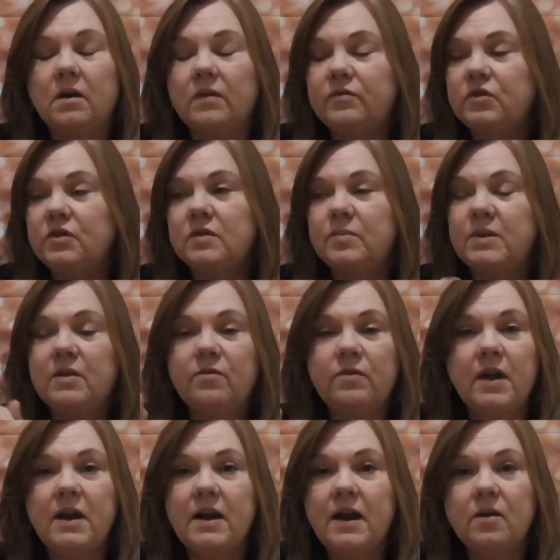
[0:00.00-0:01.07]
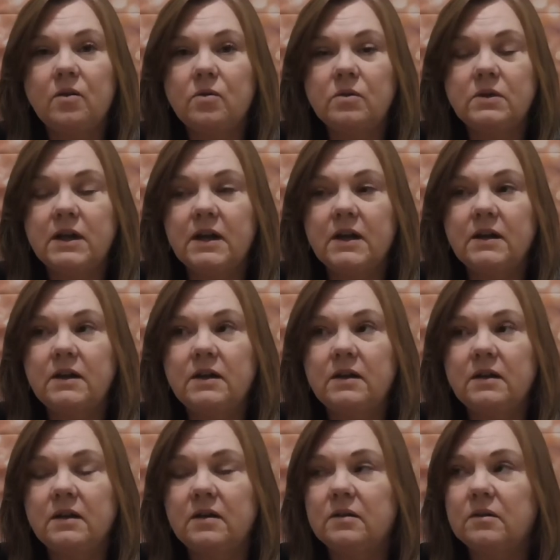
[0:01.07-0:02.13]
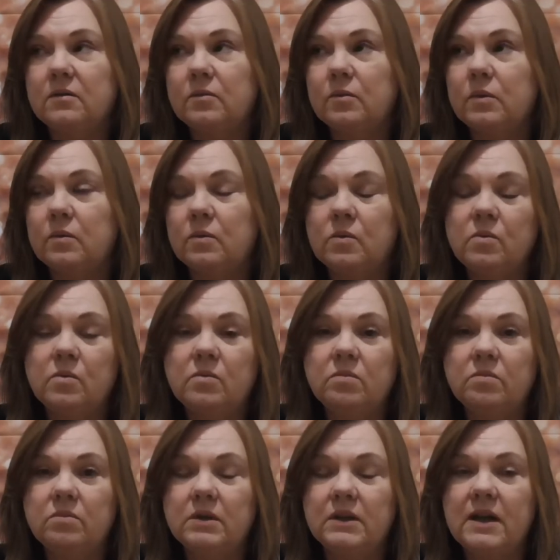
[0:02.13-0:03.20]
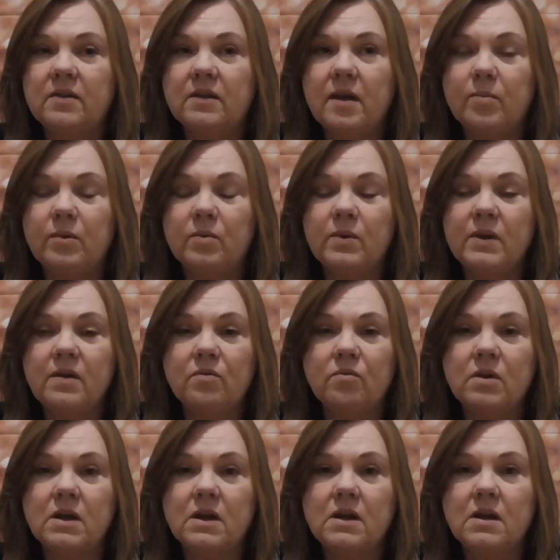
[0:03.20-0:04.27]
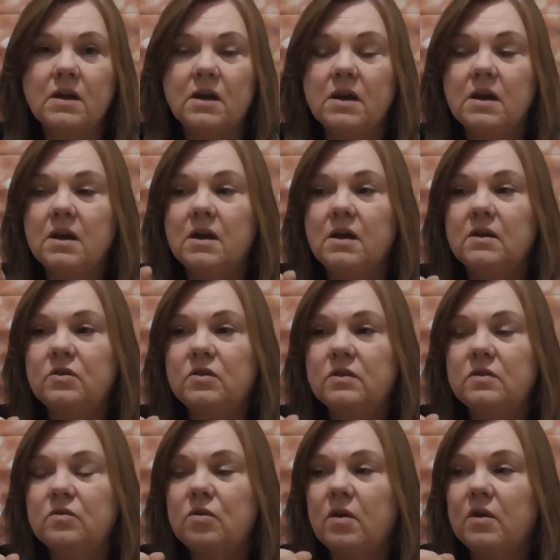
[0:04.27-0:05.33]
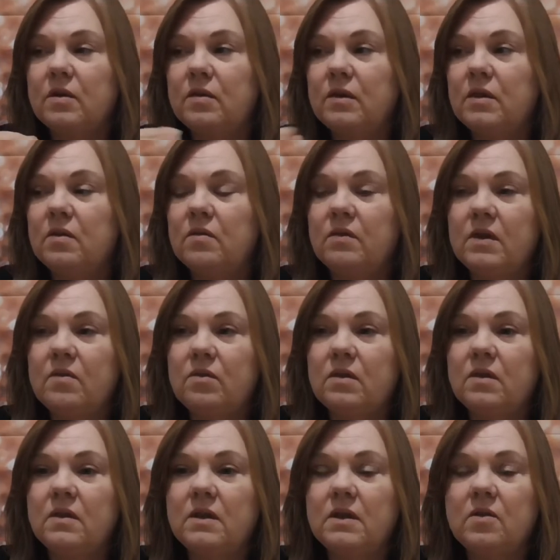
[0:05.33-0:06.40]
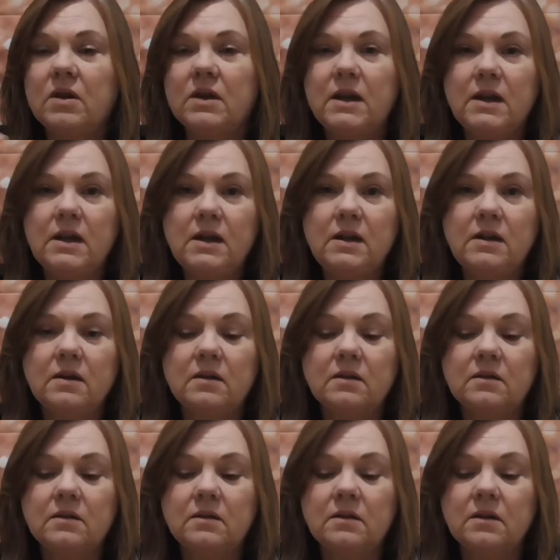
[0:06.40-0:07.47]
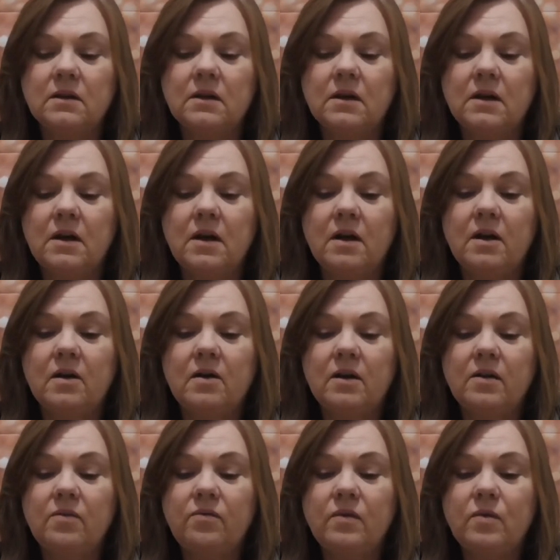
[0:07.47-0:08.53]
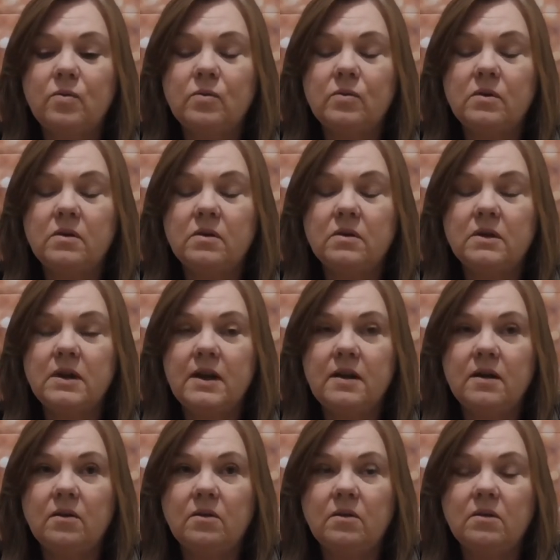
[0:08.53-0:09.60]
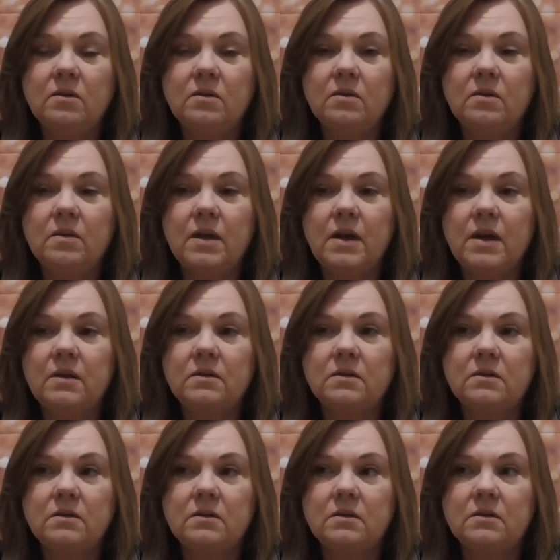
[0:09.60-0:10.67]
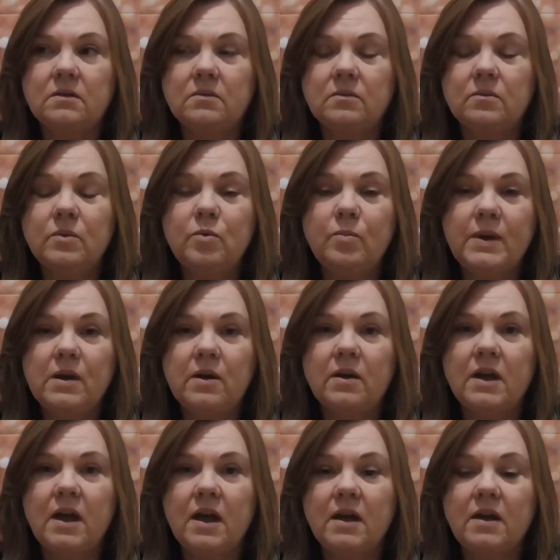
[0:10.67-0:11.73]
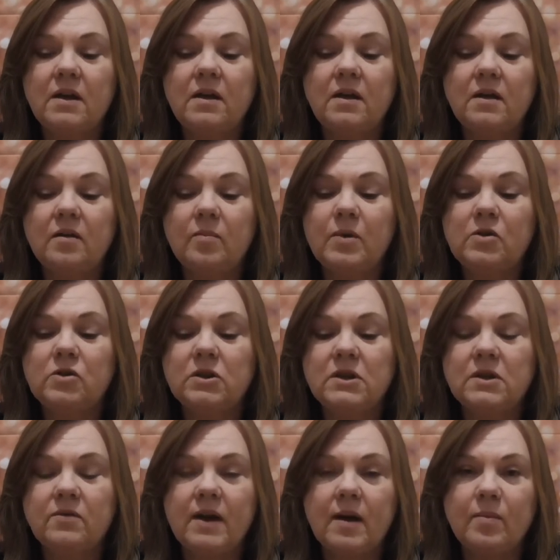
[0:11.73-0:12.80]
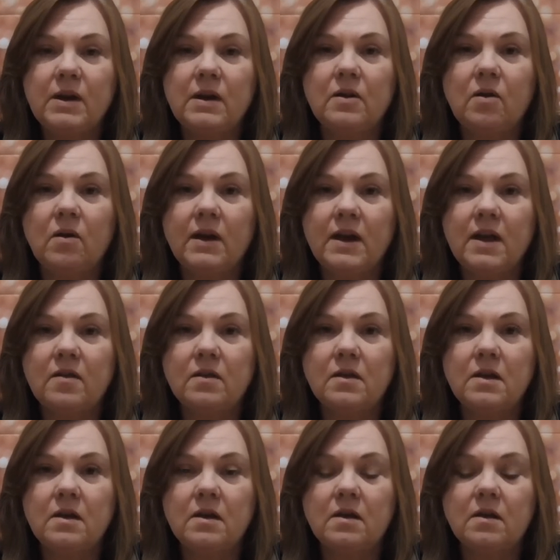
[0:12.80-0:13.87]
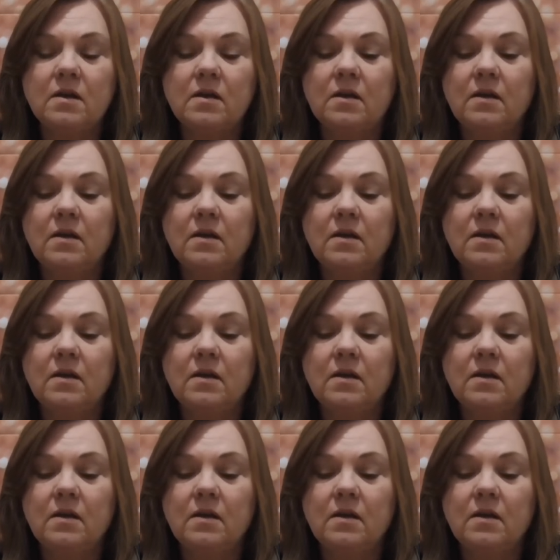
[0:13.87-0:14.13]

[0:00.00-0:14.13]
I've just been flat out all day, and well, all last couple of weeks really, just trying to think of everything that I need, and I feel now that we'll be okay, especially if hubby and I get sick.